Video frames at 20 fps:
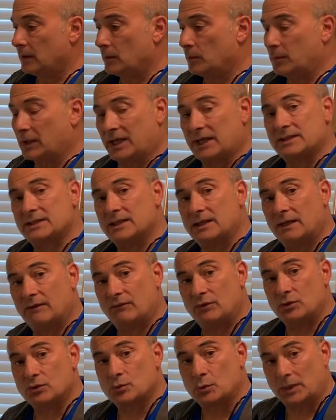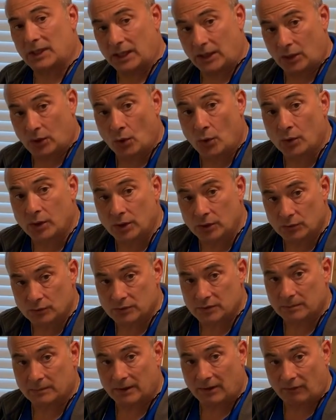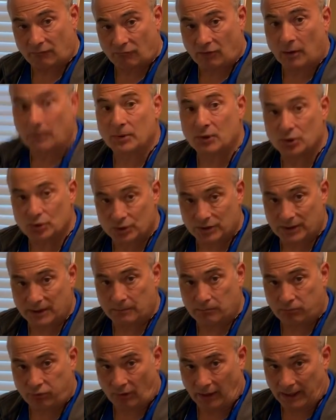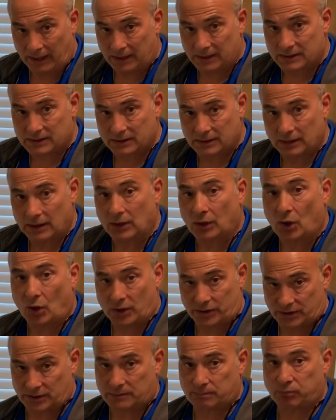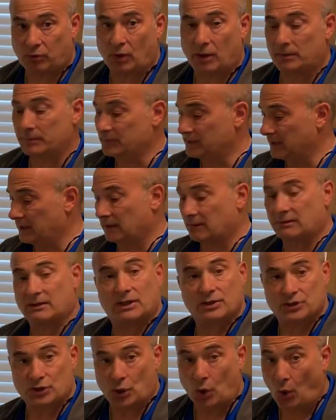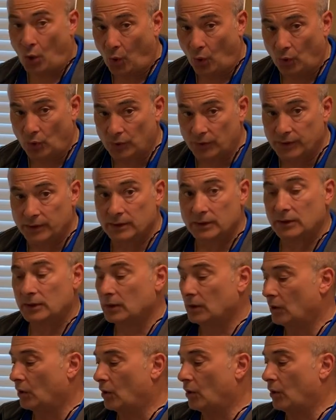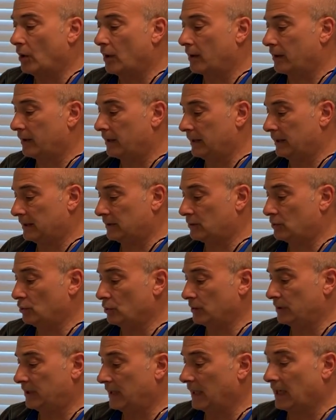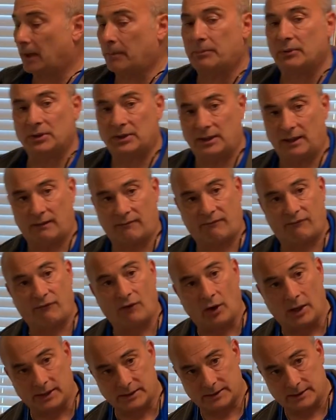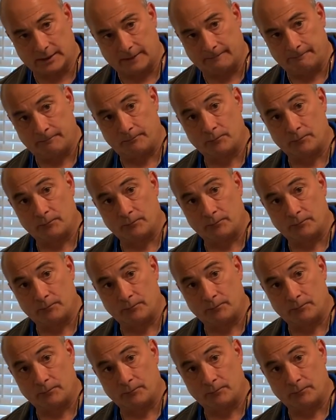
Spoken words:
because they're never used, when they go to use them, that rubber usually breaks and causes problems. Either it doesn't hold, or it could get up into your faucet.